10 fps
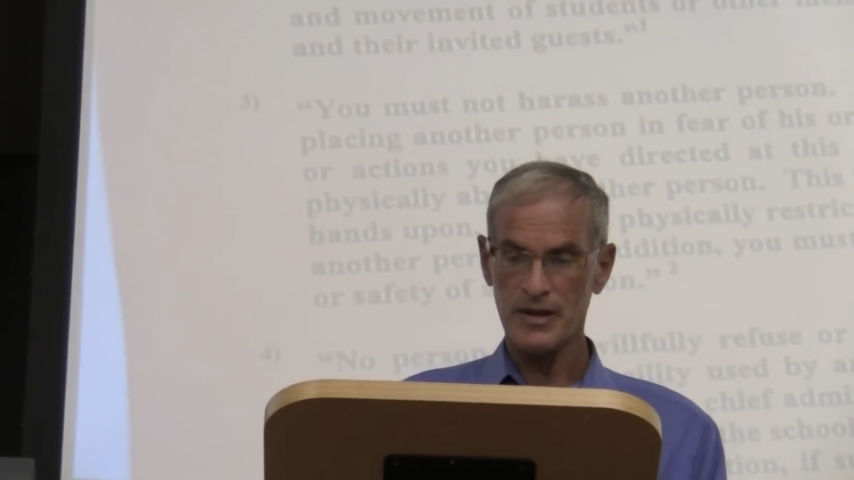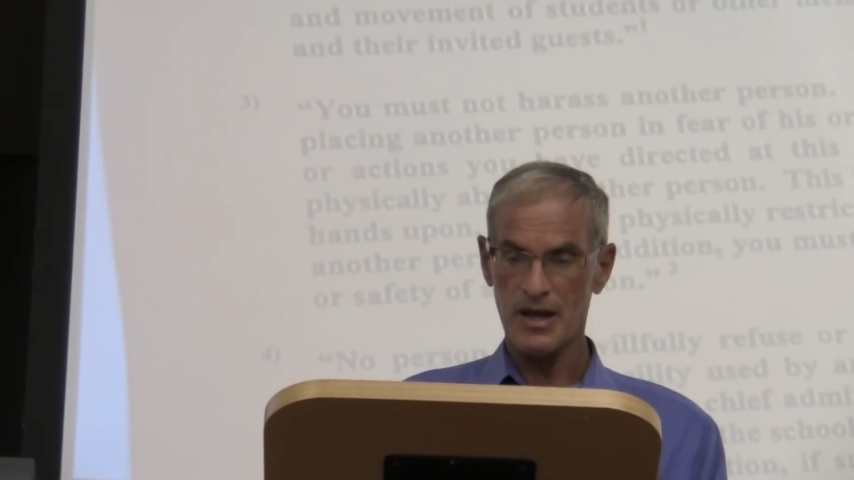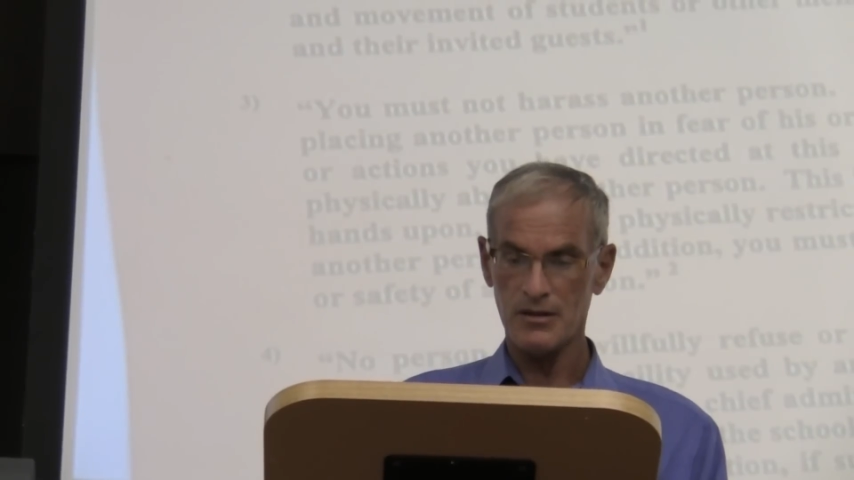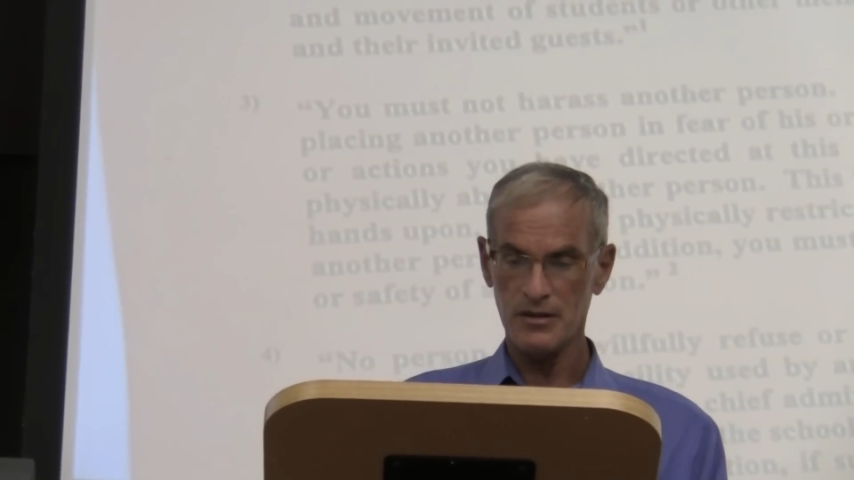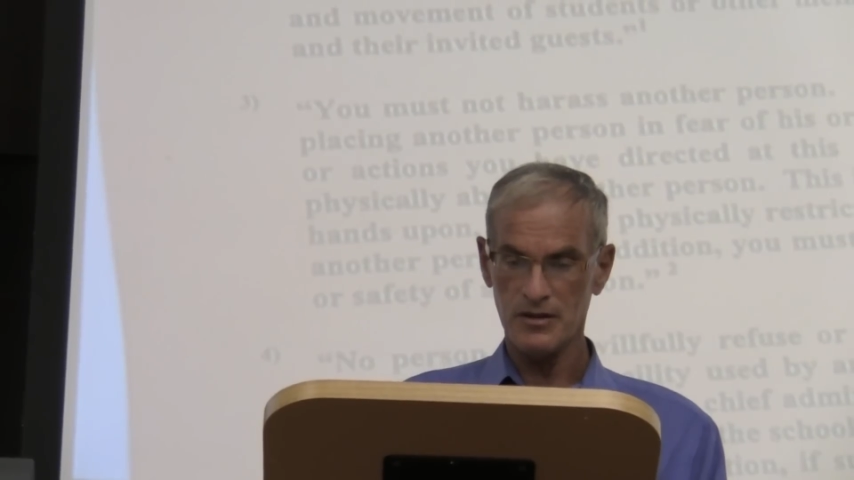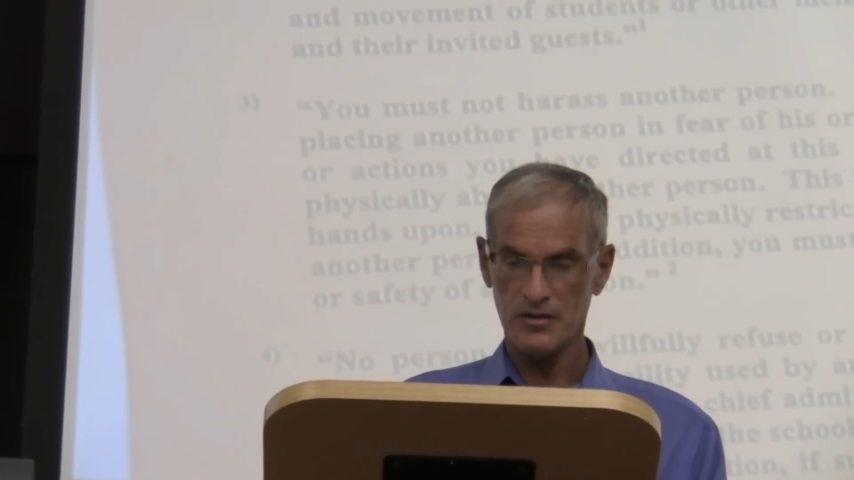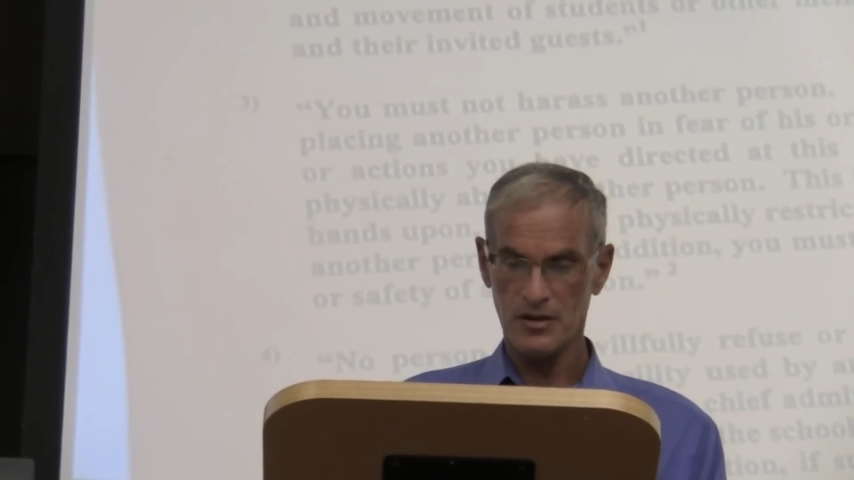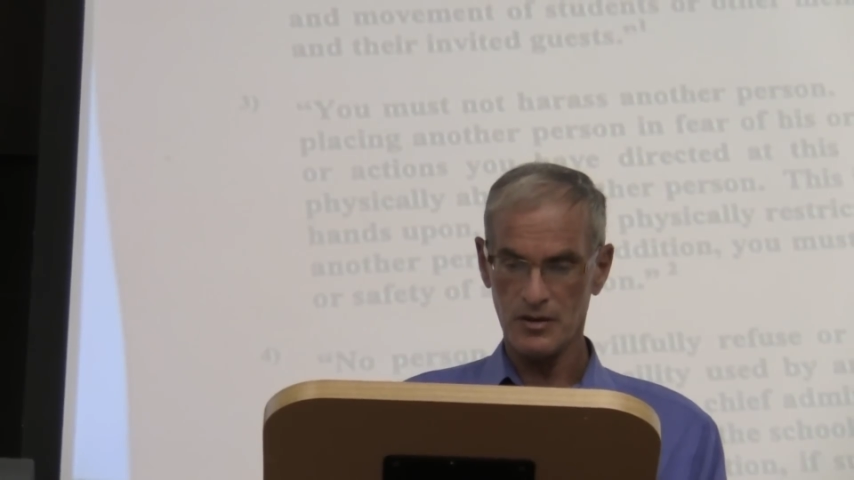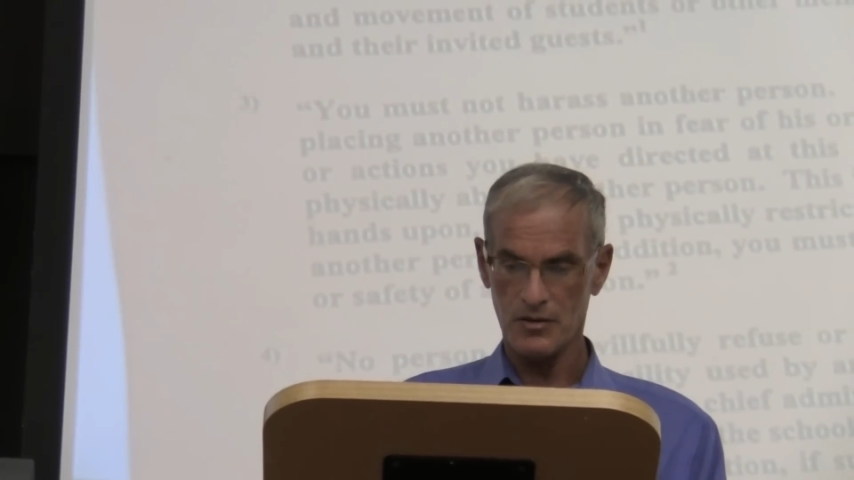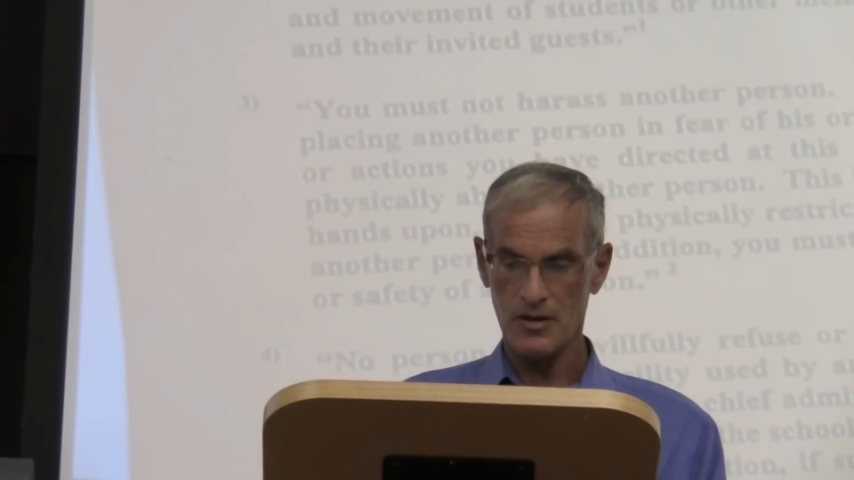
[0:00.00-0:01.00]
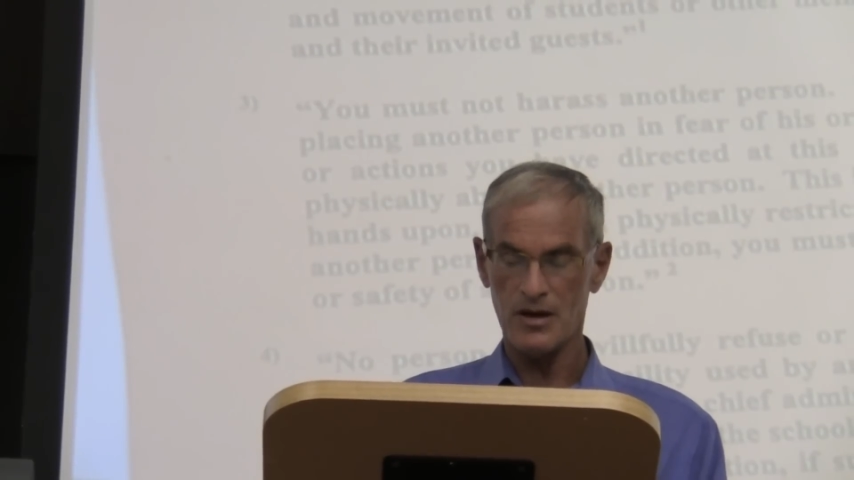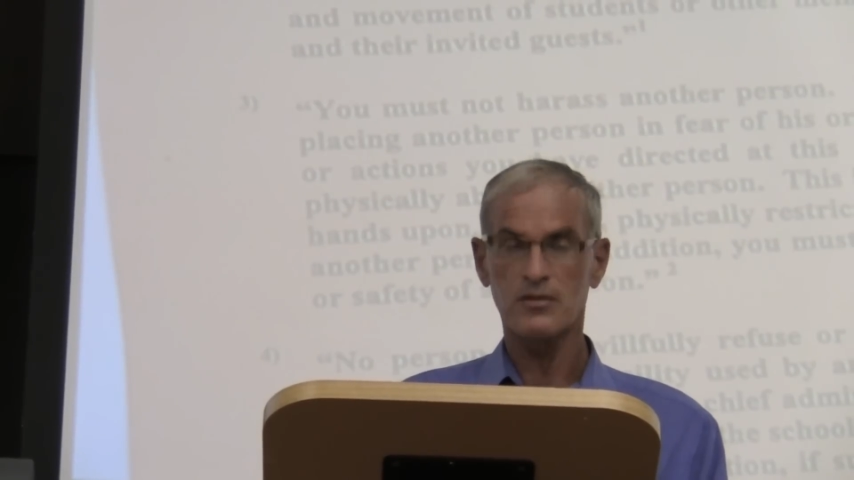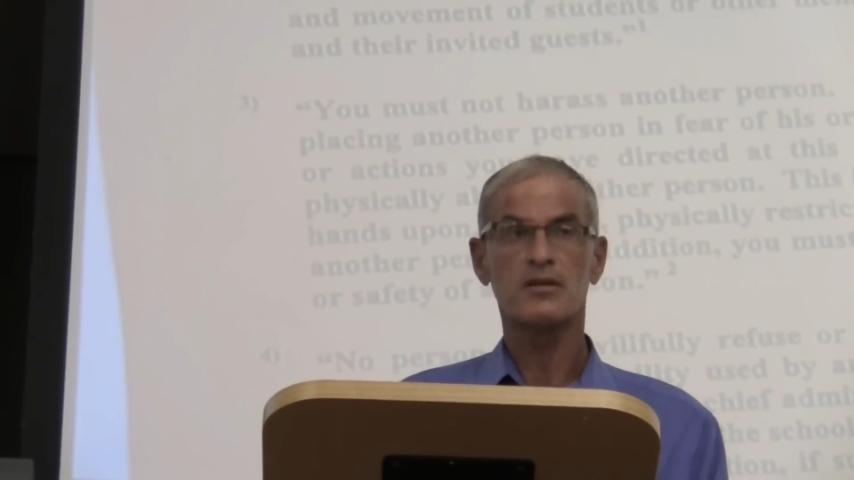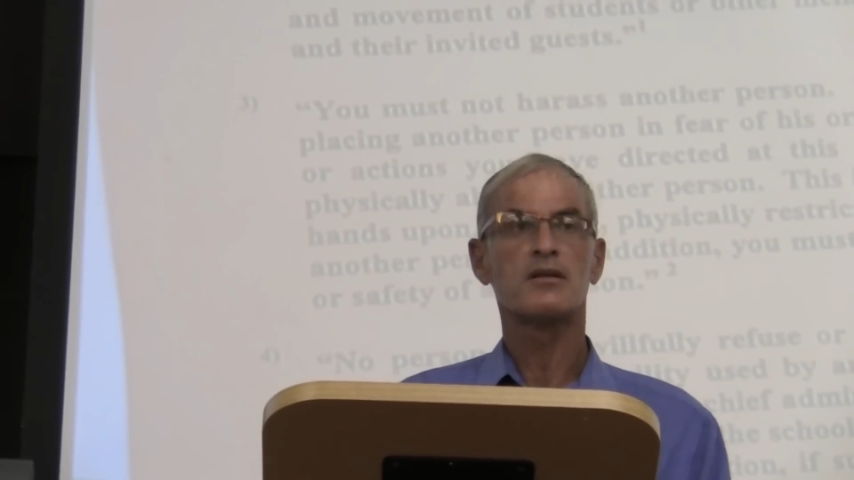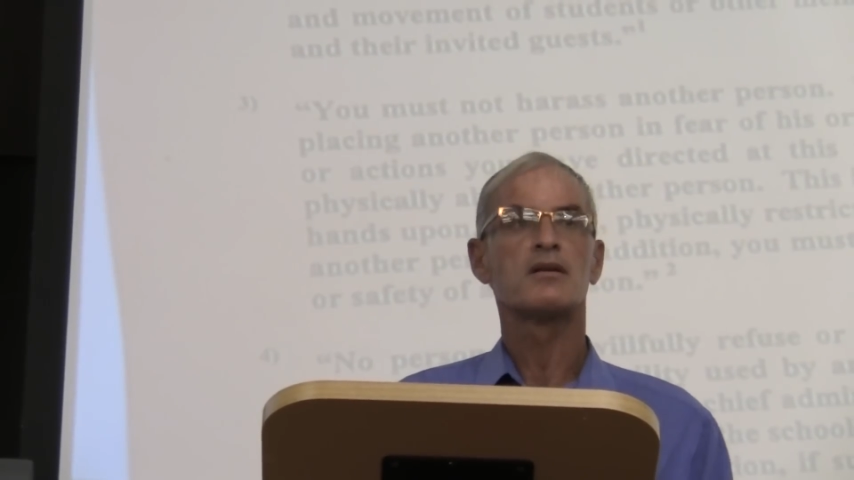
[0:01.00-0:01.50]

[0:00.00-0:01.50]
realities on the ground.